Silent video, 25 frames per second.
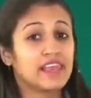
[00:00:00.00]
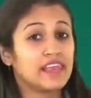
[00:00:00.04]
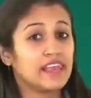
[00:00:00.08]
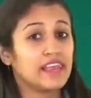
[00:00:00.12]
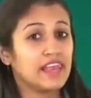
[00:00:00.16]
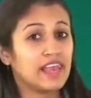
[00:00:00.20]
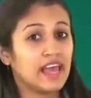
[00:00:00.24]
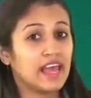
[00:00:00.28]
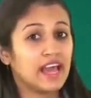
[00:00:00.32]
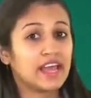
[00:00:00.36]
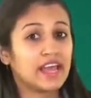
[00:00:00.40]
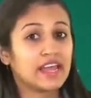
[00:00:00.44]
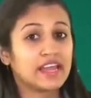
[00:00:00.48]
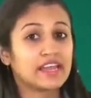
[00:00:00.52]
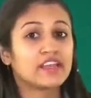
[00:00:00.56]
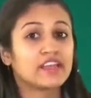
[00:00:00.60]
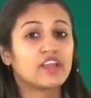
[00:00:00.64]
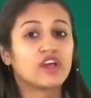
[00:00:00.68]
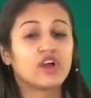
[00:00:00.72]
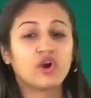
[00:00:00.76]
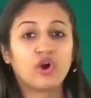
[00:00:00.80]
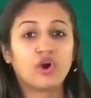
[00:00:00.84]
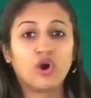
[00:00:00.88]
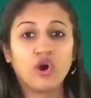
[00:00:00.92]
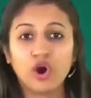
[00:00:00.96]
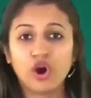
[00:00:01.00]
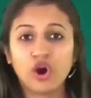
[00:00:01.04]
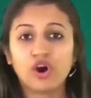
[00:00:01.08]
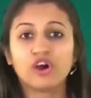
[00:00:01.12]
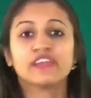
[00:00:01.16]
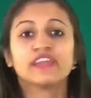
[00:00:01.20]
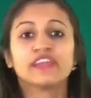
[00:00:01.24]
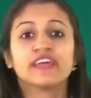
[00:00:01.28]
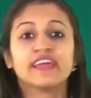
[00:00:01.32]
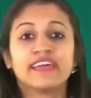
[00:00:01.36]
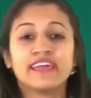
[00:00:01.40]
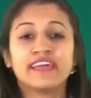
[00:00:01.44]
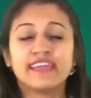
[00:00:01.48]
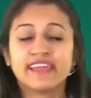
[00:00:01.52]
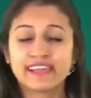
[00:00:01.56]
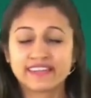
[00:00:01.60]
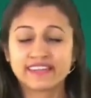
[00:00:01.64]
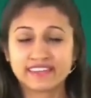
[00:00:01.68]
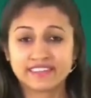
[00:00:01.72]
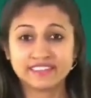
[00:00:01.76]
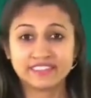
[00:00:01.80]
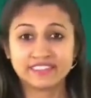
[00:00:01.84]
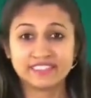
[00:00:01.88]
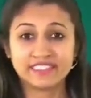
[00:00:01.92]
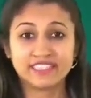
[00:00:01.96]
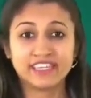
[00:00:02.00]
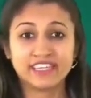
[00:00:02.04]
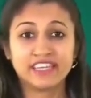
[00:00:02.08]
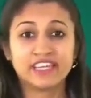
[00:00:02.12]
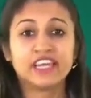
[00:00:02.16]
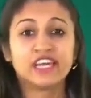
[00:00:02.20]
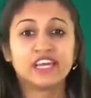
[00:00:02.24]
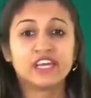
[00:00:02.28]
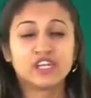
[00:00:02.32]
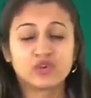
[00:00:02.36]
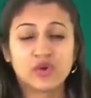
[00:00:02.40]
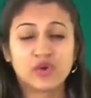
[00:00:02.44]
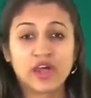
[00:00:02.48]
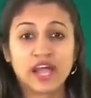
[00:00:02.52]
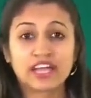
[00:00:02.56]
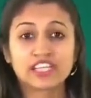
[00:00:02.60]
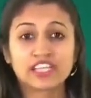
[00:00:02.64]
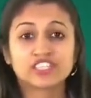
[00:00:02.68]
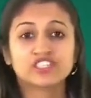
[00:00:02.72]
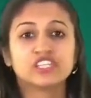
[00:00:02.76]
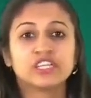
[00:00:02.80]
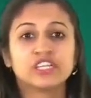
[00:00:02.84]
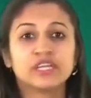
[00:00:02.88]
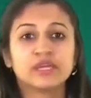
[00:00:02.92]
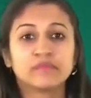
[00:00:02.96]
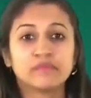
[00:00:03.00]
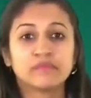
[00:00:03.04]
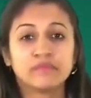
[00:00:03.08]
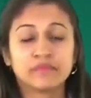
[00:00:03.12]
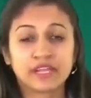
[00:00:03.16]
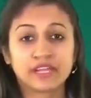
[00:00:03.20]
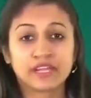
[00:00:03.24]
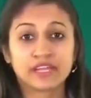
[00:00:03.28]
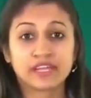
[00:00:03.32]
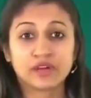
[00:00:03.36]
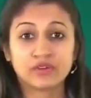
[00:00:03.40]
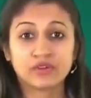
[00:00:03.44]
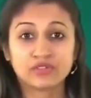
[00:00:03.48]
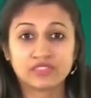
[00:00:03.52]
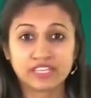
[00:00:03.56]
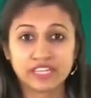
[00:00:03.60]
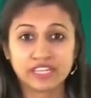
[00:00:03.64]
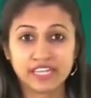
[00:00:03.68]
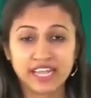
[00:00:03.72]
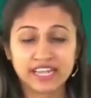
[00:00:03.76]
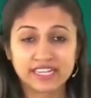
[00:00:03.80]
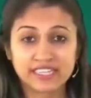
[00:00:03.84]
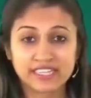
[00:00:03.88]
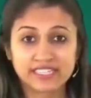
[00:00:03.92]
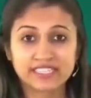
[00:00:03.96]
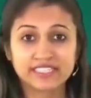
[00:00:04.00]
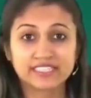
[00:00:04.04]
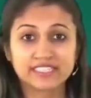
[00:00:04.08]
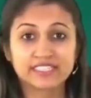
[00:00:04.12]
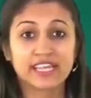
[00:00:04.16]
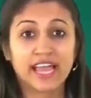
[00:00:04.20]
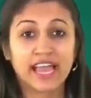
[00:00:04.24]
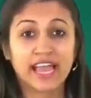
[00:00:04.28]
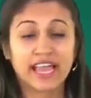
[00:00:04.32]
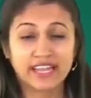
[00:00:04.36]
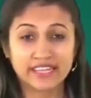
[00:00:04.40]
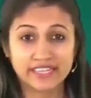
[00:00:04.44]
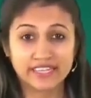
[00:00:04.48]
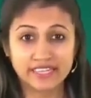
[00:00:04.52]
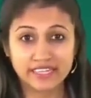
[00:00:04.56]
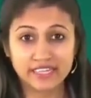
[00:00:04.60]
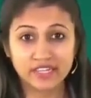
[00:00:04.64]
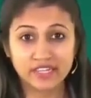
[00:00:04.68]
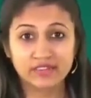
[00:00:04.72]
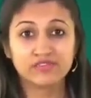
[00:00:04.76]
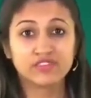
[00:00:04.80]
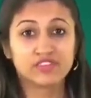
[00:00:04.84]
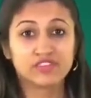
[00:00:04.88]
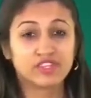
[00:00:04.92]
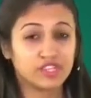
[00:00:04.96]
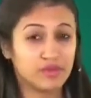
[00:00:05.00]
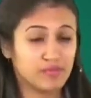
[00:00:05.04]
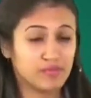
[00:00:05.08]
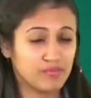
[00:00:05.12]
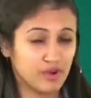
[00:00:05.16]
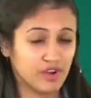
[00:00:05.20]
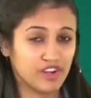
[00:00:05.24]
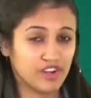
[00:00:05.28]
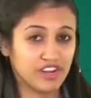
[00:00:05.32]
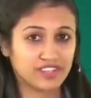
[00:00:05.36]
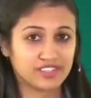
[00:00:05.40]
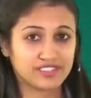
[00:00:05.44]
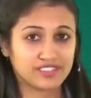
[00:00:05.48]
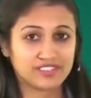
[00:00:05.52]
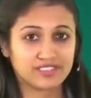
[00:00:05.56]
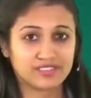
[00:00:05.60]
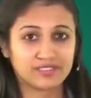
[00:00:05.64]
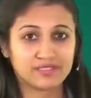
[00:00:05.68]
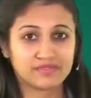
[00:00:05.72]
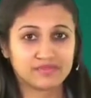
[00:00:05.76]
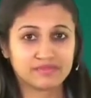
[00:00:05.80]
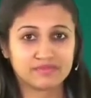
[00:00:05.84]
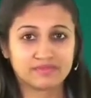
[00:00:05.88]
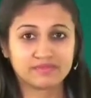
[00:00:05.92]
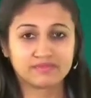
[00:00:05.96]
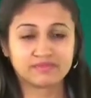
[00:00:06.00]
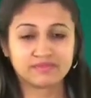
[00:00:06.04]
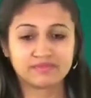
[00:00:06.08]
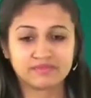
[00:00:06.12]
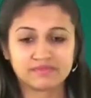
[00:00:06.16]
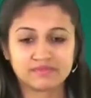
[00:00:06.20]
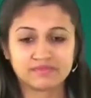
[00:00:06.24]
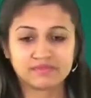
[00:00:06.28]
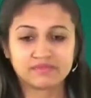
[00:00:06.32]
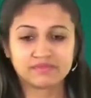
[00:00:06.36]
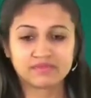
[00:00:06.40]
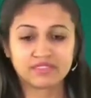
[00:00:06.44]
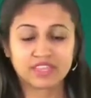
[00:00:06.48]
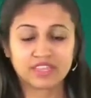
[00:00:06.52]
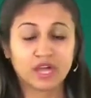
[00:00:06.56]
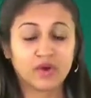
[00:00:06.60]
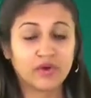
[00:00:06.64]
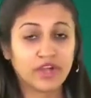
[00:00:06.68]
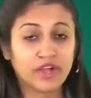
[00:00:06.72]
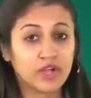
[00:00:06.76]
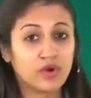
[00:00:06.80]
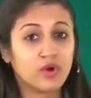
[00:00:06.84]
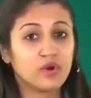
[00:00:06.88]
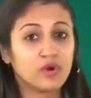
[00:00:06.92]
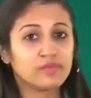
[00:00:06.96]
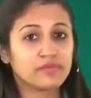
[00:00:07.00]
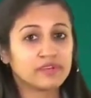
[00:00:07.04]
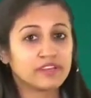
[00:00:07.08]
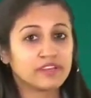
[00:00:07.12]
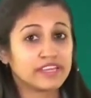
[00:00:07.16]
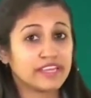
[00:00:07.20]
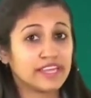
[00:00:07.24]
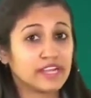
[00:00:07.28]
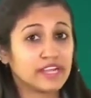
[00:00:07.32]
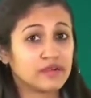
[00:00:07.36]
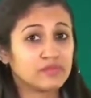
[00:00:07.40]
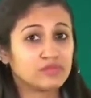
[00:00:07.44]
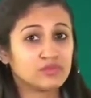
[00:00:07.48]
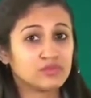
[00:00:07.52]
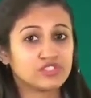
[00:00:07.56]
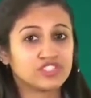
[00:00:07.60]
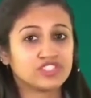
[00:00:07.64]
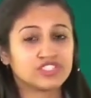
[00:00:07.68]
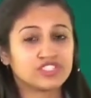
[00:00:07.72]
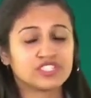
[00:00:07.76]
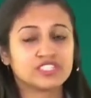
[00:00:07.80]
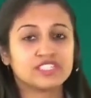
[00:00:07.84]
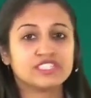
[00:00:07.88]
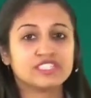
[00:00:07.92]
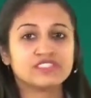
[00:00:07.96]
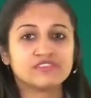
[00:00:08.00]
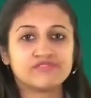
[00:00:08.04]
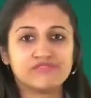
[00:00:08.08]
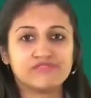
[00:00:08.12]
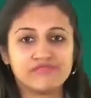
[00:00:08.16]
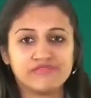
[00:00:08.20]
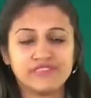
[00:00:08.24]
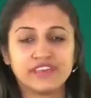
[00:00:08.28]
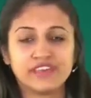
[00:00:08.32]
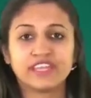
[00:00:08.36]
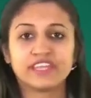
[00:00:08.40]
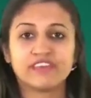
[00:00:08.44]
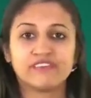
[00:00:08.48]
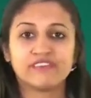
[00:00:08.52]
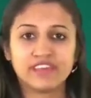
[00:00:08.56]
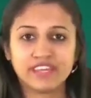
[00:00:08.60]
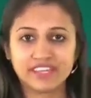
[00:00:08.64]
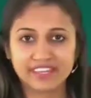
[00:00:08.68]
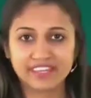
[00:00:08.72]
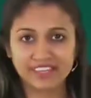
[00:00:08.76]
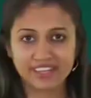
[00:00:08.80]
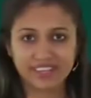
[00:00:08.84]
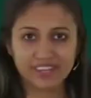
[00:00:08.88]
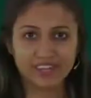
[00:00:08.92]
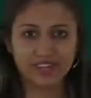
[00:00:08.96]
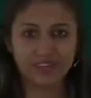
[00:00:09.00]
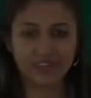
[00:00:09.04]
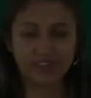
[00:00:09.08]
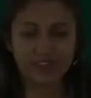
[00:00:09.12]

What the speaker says: light, or electricity to actually break down the reactants and give the products. Now, I hope decomposition is very, very clear